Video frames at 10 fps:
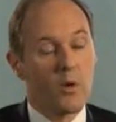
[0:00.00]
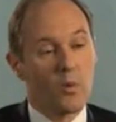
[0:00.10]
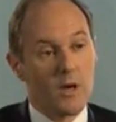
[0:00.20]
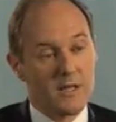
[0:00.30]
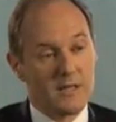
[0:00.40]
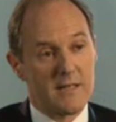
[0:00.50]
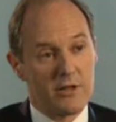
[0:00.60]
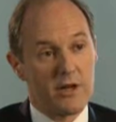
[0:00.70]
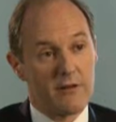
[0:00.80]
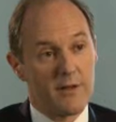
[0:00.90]
Well, as I said
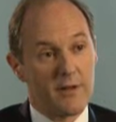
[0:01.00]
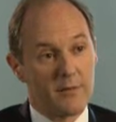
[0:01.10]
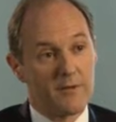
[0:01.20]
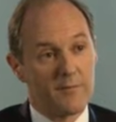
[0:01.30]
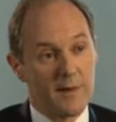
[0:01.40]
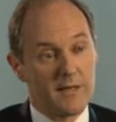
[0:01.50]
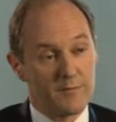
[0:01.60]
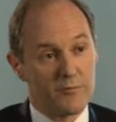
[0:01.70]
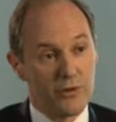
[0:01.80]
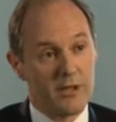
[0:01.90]
earlier, I think we've made
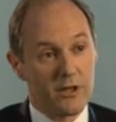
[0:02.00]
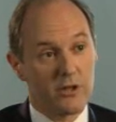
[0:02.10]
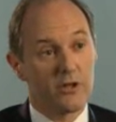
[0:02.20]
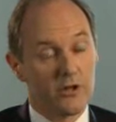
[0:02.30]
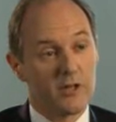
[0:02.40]
some pretty good